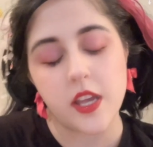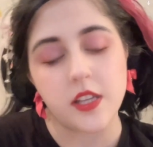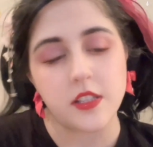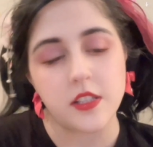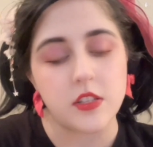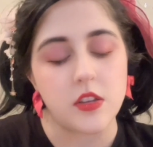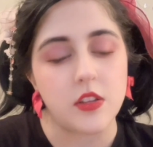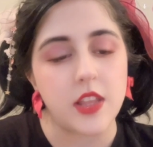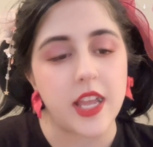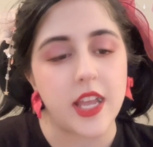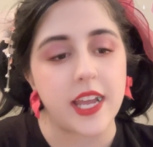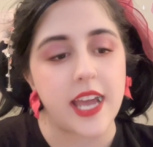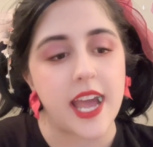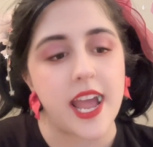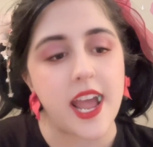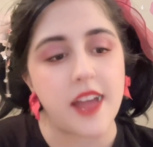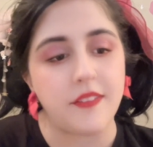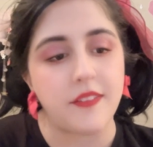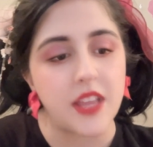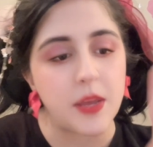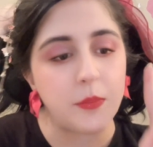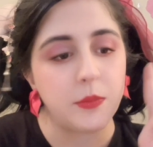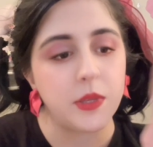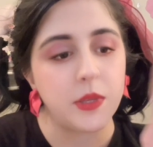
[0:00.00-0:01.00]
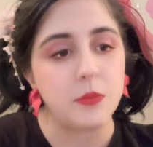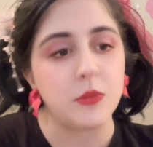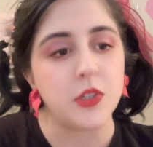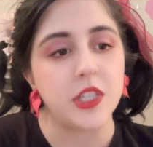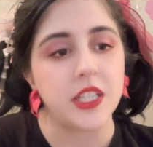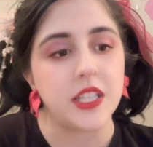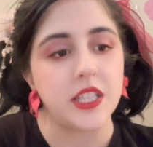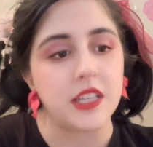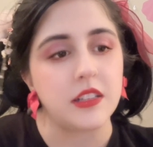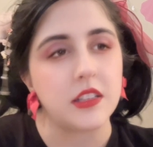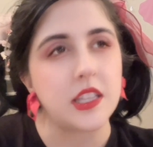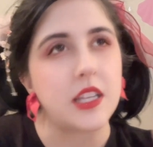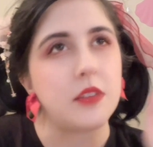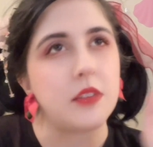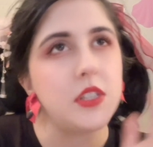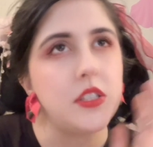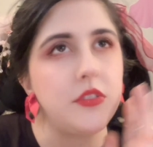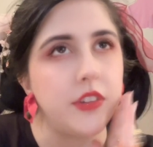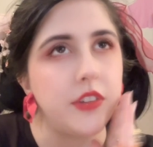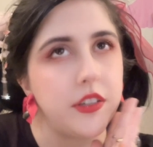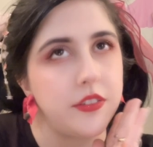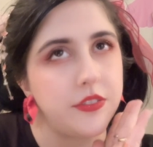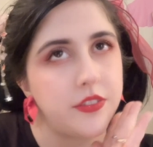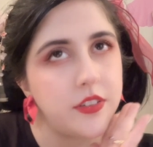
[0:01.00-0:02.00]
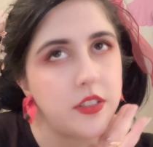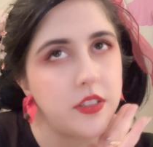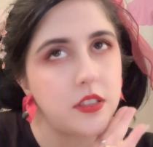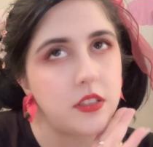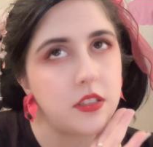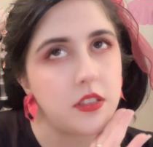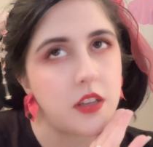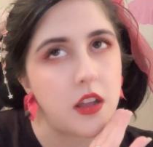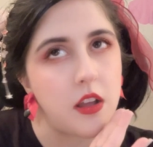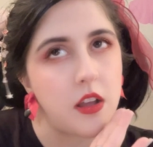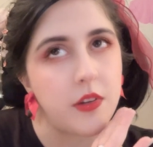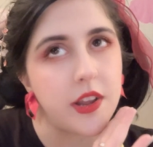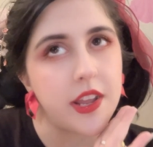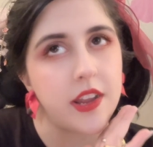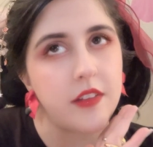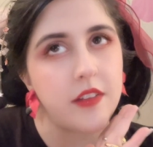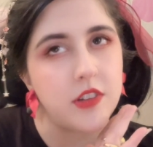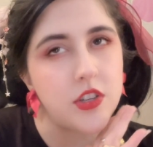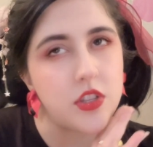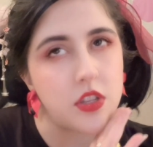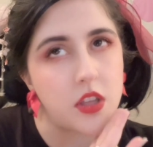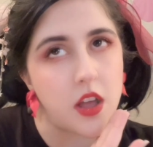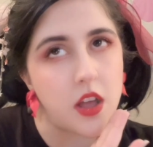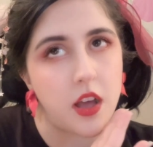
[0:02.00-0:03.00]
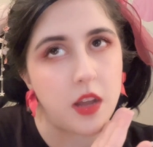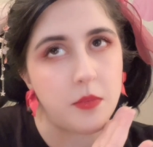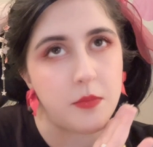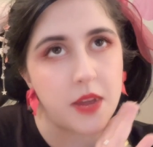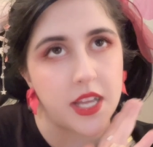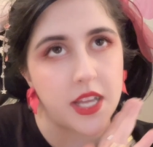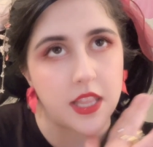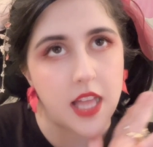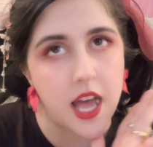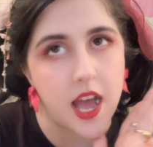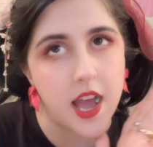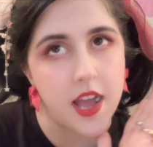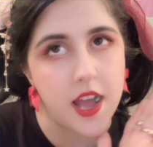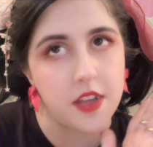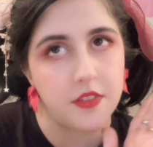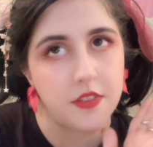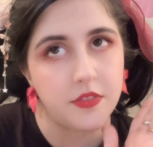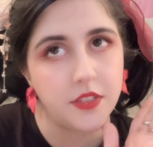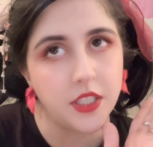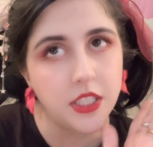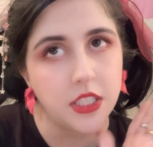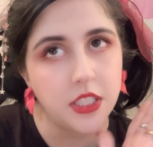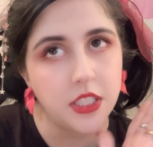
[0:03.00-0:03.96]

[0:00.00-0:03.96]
so like I have that memory, like that was the very first stone I ever saw in my life.